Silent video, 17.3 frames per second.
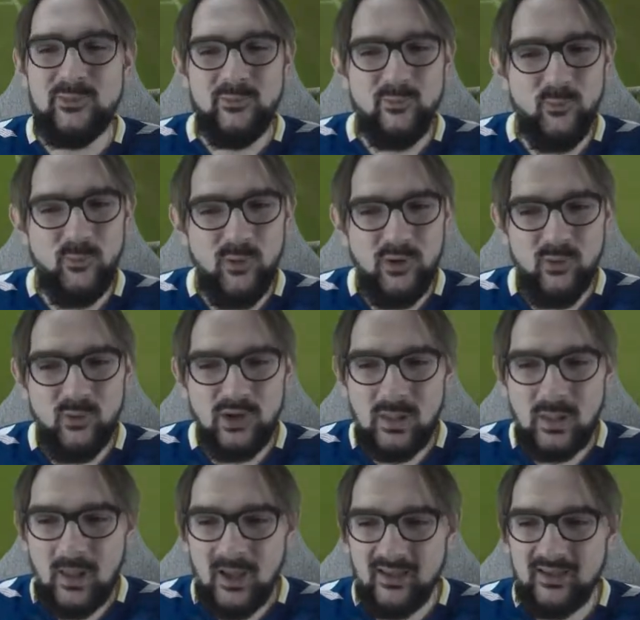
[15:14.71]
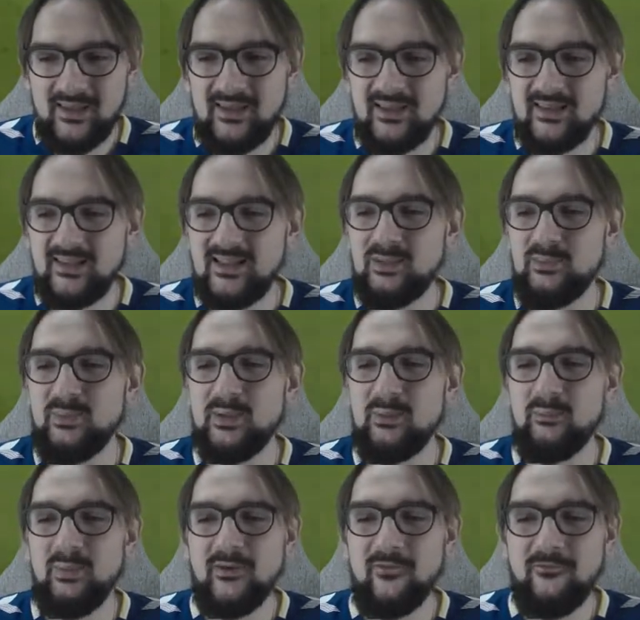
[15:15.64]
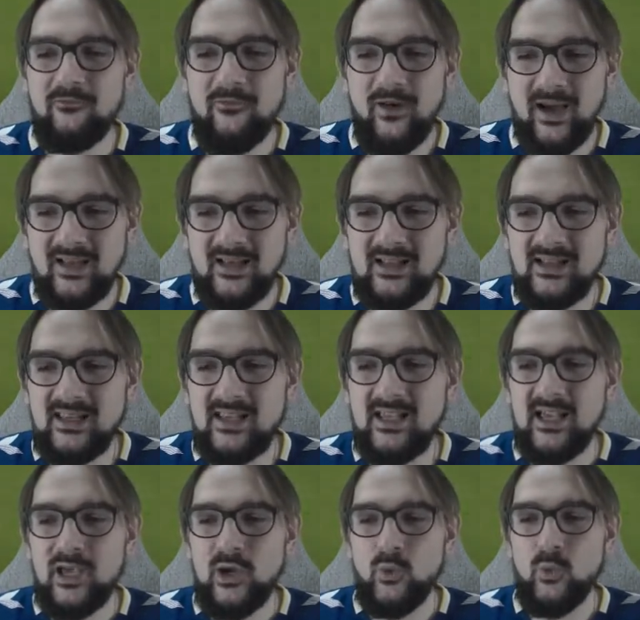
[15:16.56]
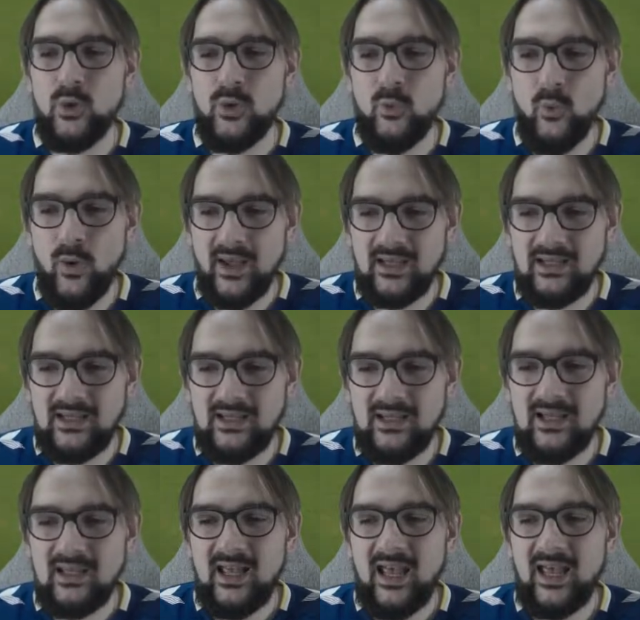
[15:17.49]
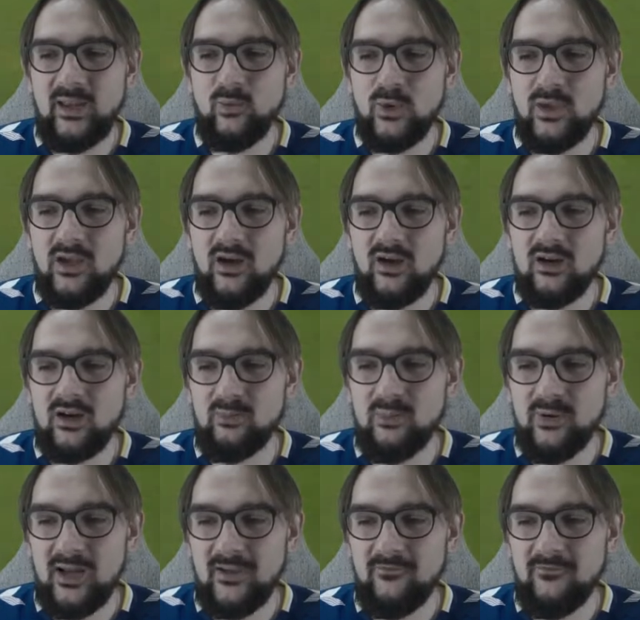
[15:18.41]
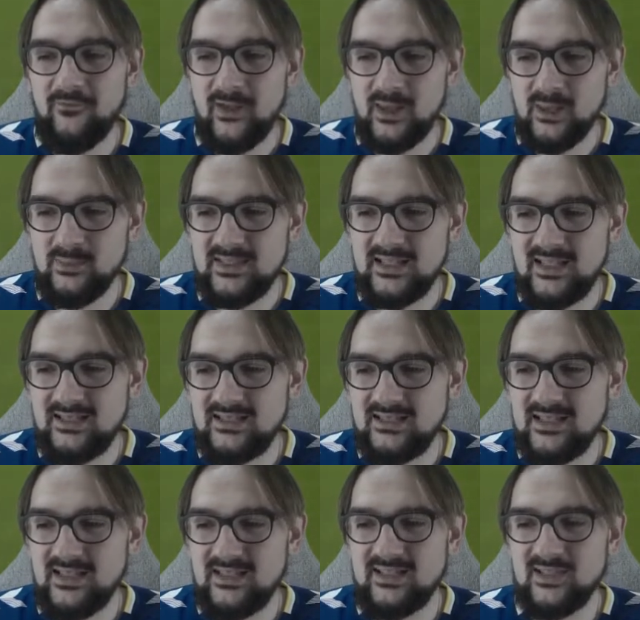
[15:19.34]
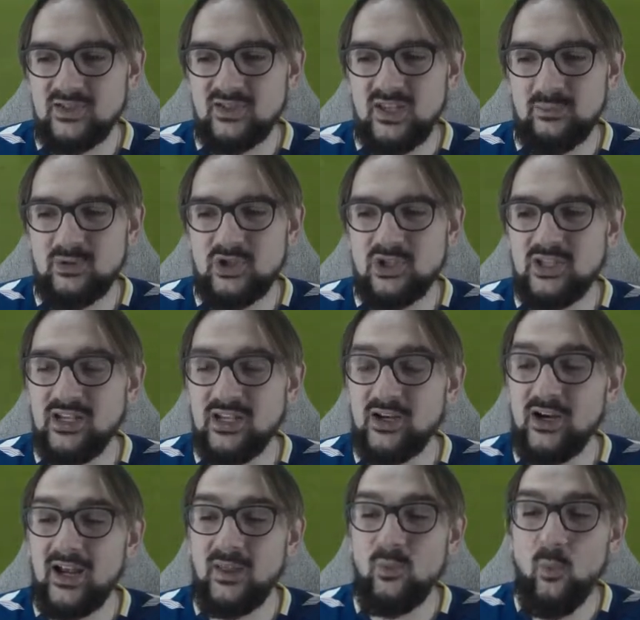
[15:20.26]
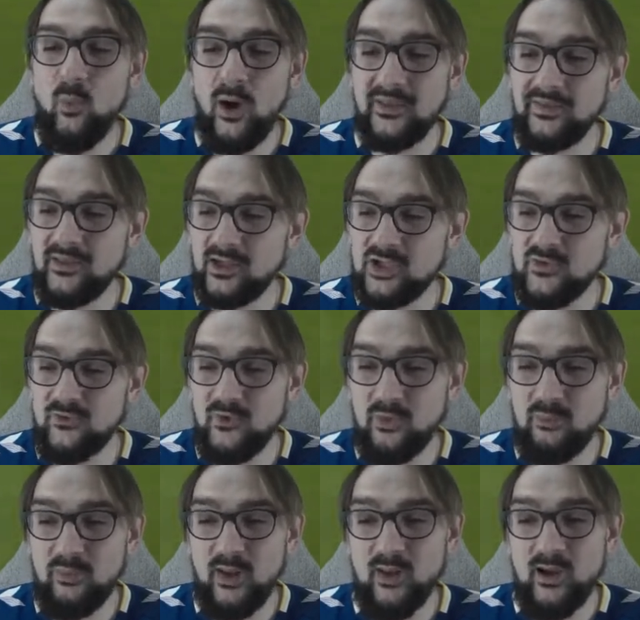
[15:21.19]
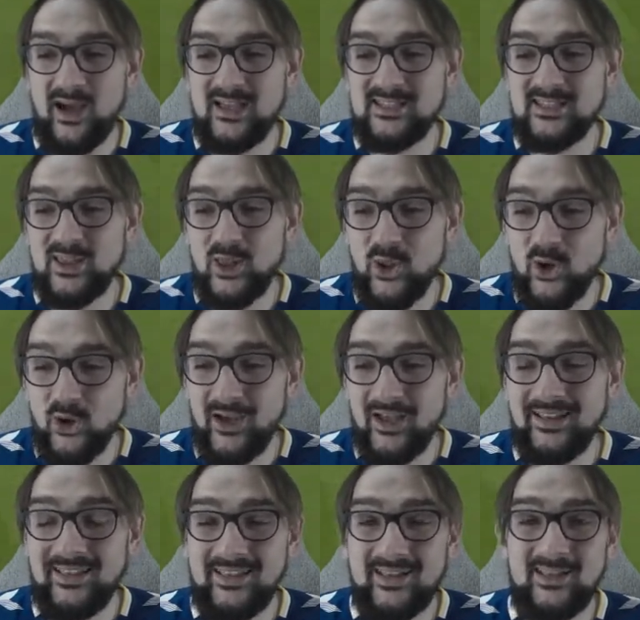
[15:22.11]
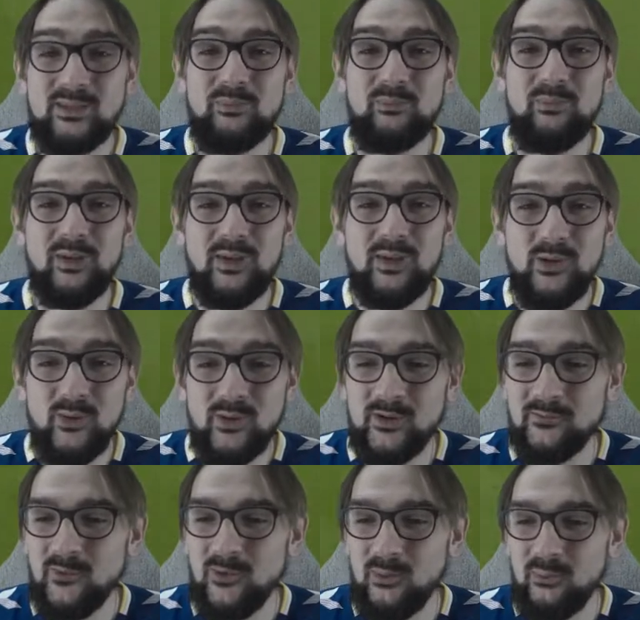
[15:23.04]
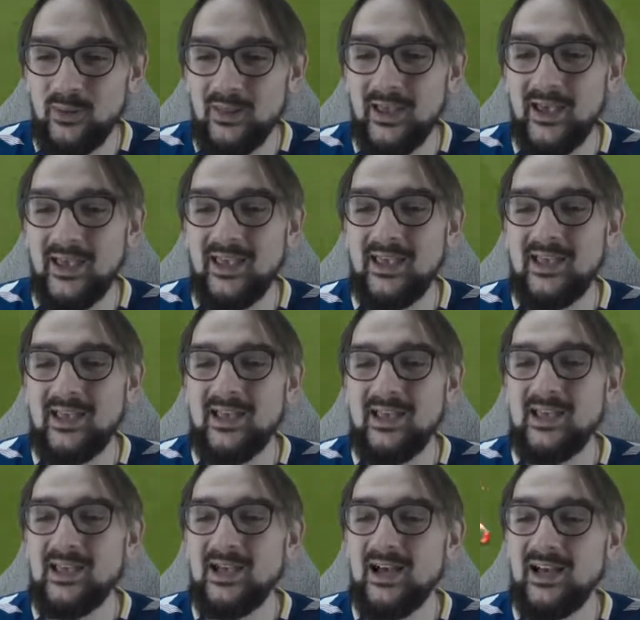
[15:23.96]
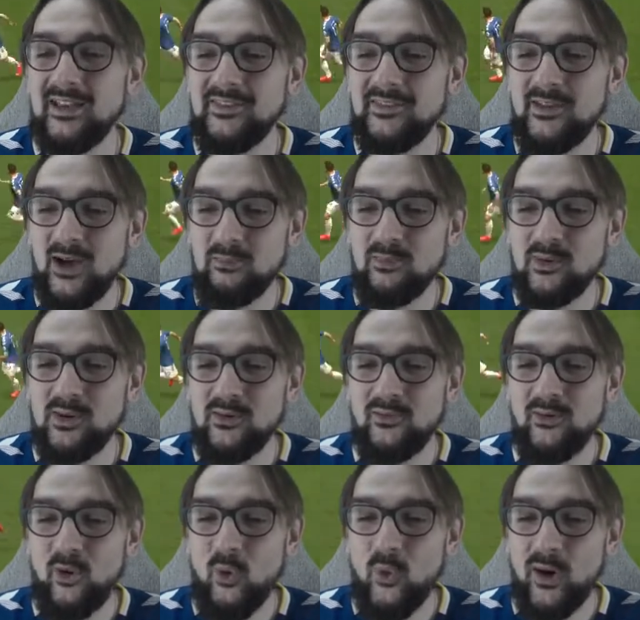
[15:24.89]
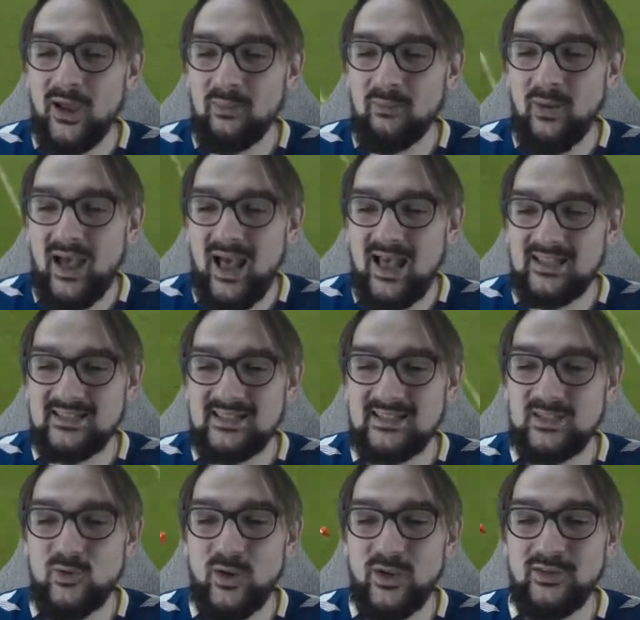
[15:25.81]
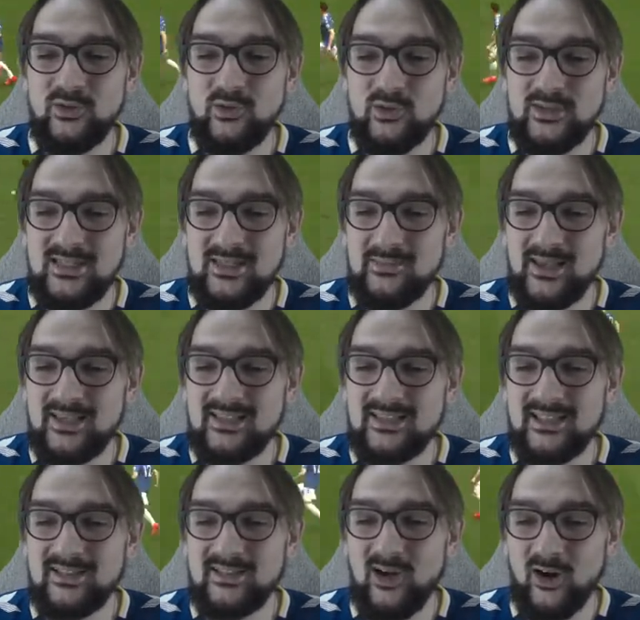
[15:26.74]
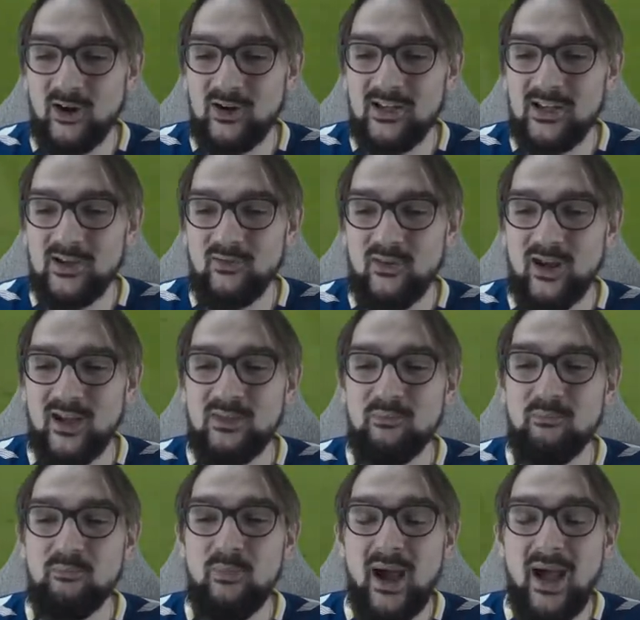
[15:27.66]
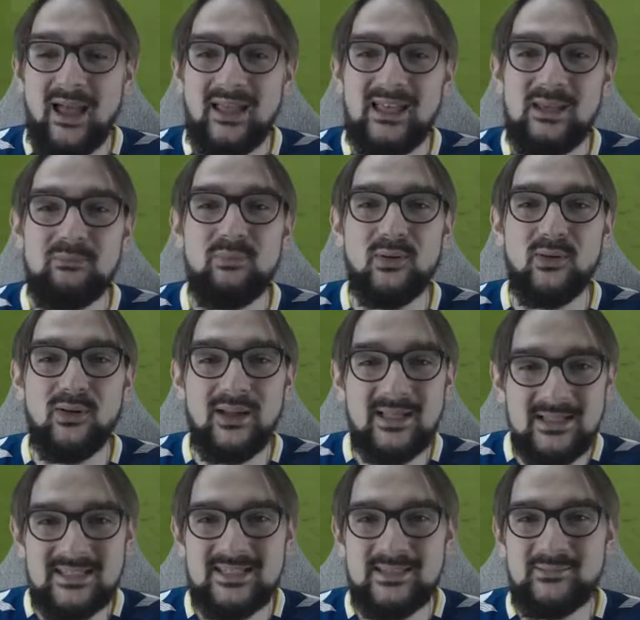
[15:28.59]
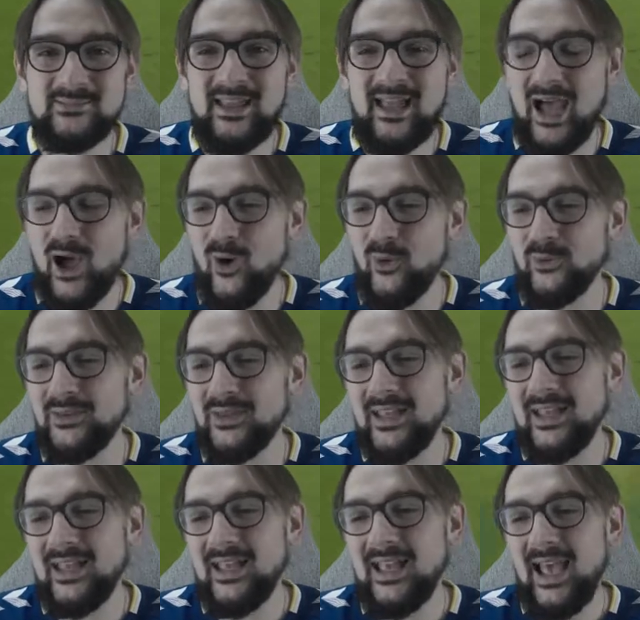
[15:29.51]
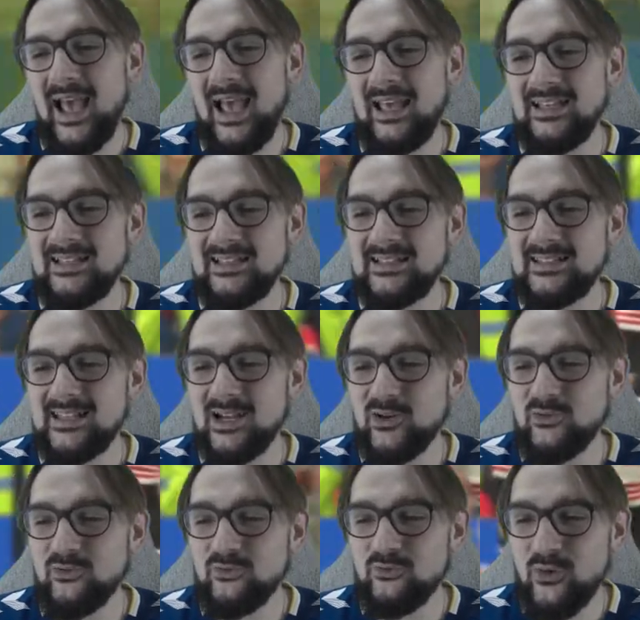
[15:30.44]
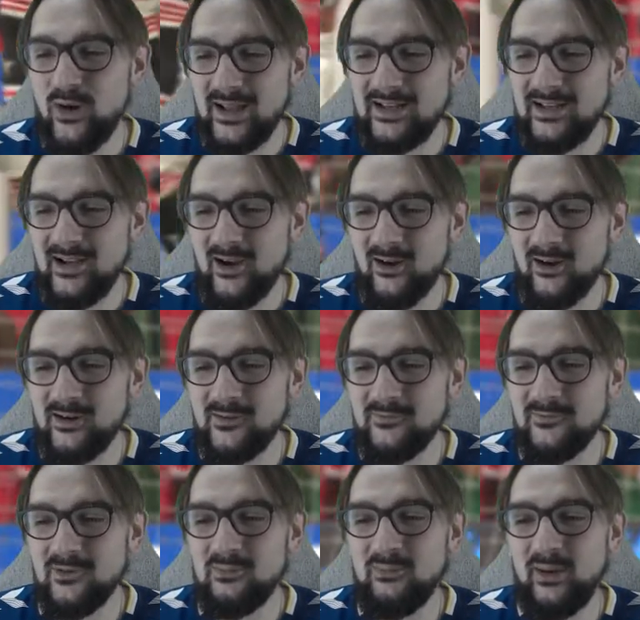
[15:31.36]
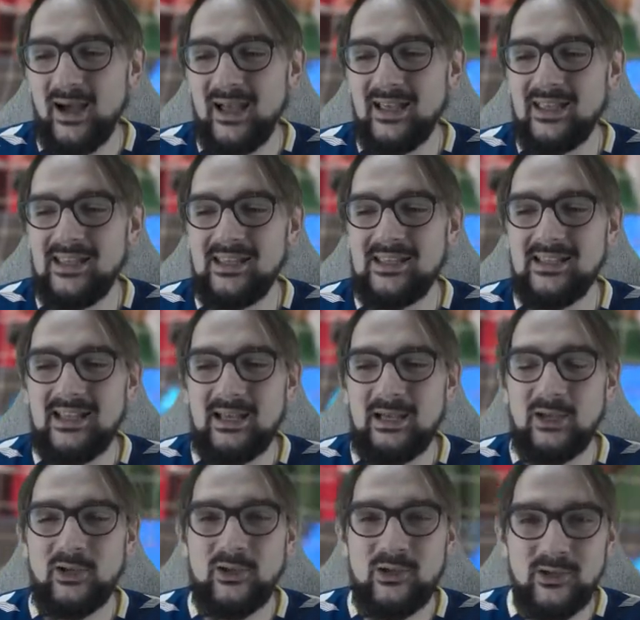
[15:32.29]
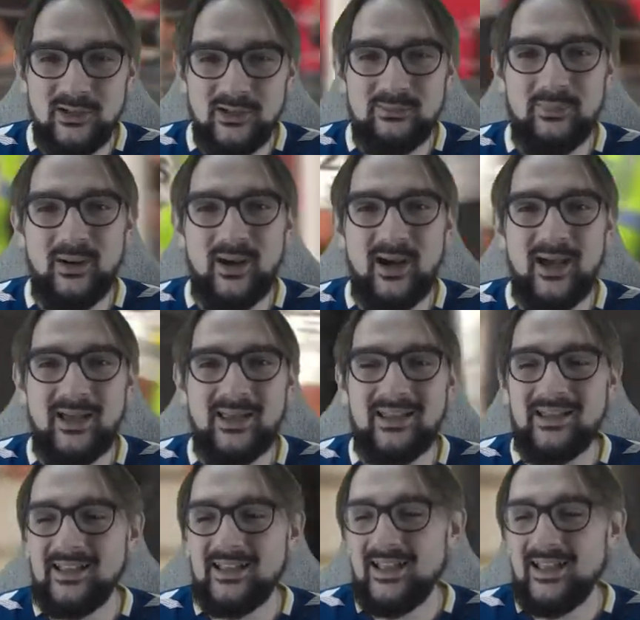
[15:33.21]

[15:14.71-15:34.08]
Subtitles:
We were lucky a little bit, but finally we waited and we got our break. Phillips gets the interception here, and one-touch football, guys. Look at this beautiful play. A number of quick passes. Guendouzi makes a darting run. Bailly brings him down, and it's a red card for Bailly. Goodbye.